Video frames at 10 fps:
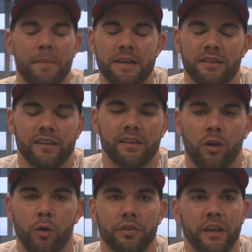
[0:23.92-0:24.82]
I mean the, the
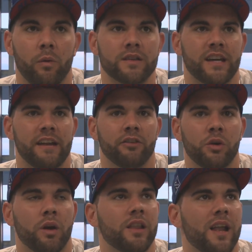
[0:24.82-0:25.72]
whole thing was I didn't
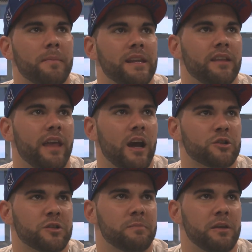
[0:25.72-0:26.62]
really want a lot of media there. I
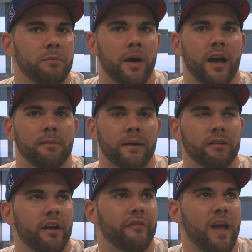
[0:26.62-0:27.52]
was going to be with my my
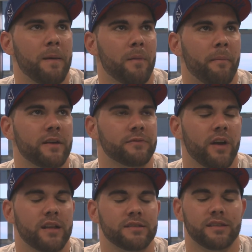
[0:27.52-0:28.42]
direct family, my best
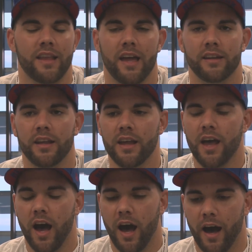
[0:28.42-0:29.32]
friends, and
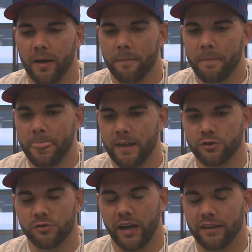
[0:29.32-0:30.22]
then um, as
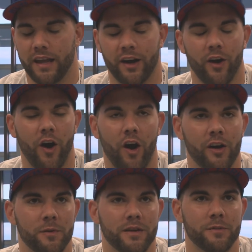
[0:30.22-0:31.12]
soon as I got that call,
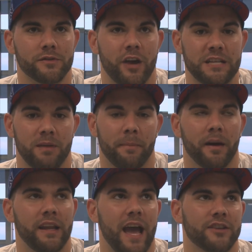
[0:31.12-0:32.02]
it, it, was crazy. My
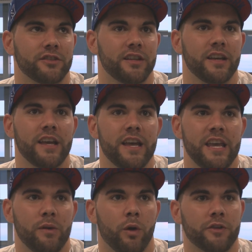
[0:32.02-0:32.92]
buddy actually,
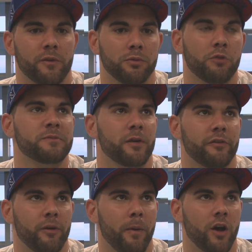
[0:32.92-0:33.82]
he worked for
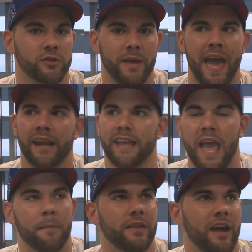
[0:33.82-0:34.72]
Bloomsburg football, so he had a
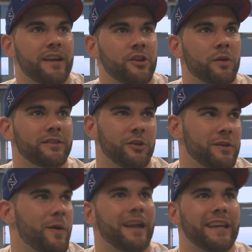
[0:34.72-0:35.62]
camera there. He knew what to do.
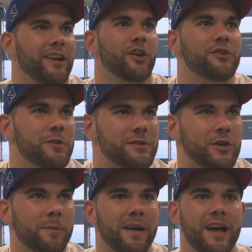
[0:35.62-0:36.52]
He knew how to get it on
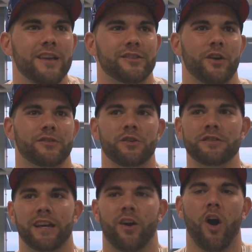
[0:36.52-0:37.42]
YouTube. So as soon
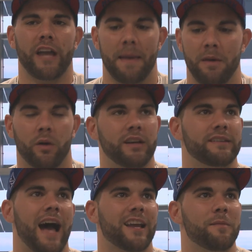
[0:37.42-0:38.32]
as that call came, he wanted to
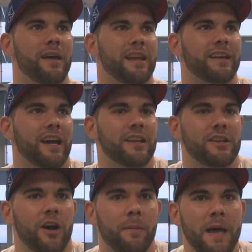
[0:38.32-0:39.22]
document it and kind of,
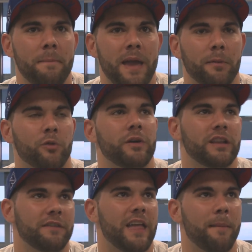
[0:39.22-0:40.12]
you know, be able to
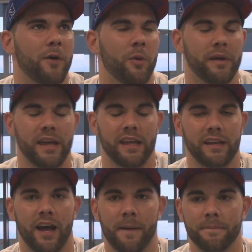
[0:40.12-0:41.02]
relive that moment.
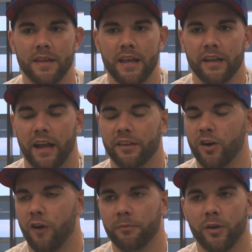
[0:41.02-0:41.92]
And um, got the
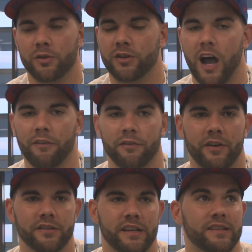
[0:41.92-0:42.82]
call from Coach Coughlin.
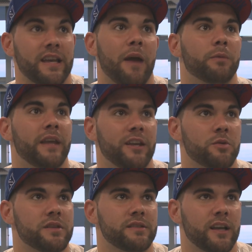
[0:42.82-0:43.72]
First thing he said, "Hey, we're taking
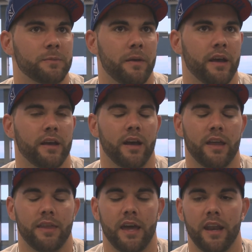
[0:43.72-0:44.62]
you in this next pick,"
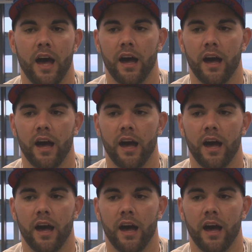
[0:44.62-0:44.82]
and then.